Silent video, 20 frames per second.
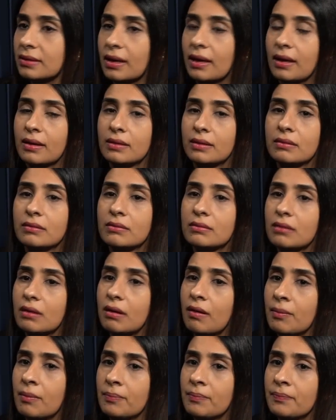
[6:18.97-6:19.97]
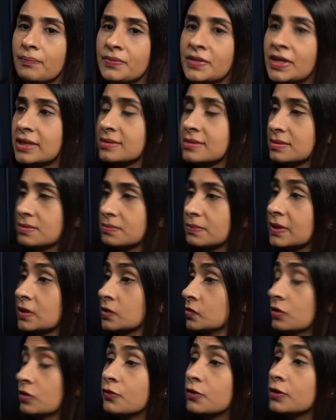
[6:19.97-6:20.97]
And that's
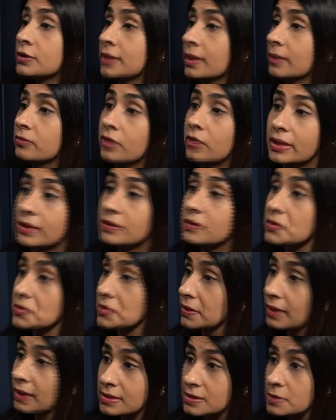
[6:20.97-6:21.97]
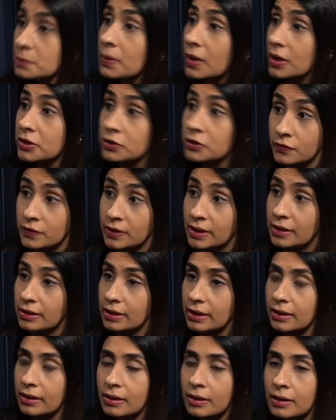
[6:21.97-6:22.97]
because they're full-time writers and that's part of their
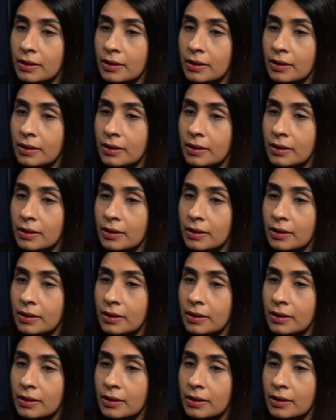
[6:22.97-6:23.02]
day.